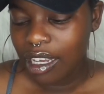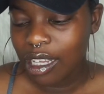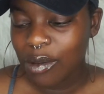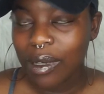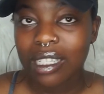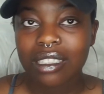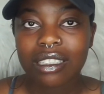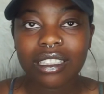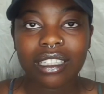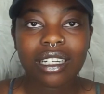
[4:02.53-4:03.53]
Anyways,
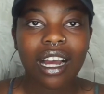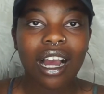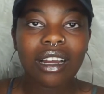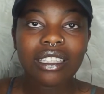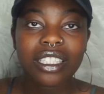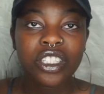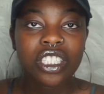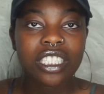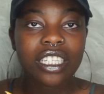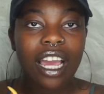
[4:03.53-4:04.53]
look, I
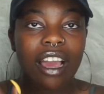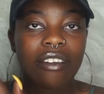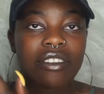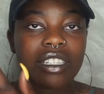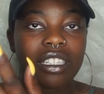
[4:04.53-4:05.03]
literally have